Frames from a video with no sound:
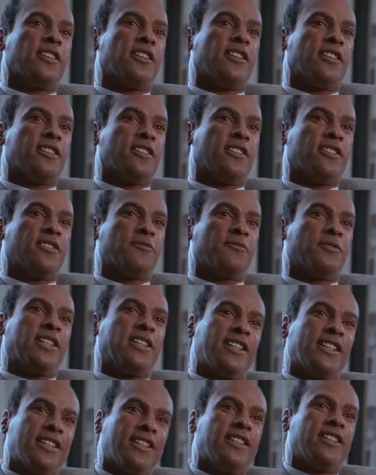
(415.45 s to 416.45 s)
we
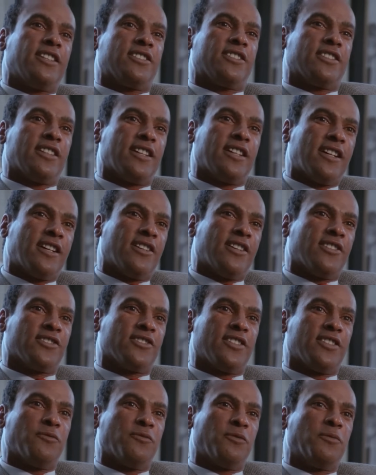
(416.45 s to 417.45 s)
needed decent
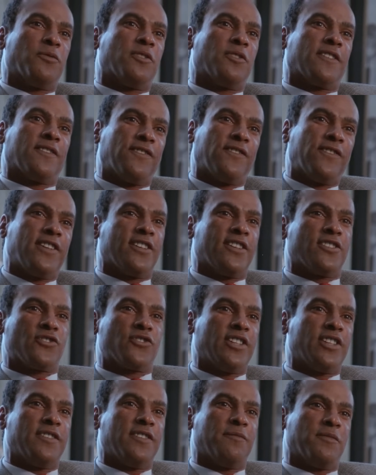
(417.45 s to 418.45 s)
housing, we wanted fair
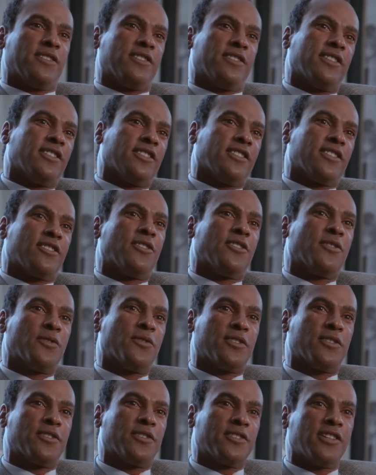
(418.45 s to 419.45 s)
treatments in the
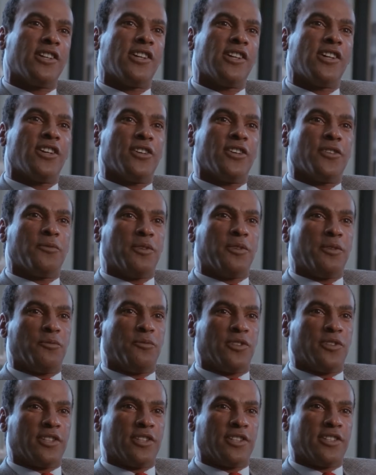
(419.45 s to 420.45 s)
court, we
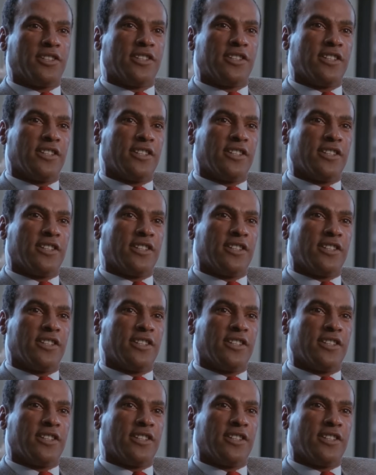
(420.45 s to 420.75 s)
wanted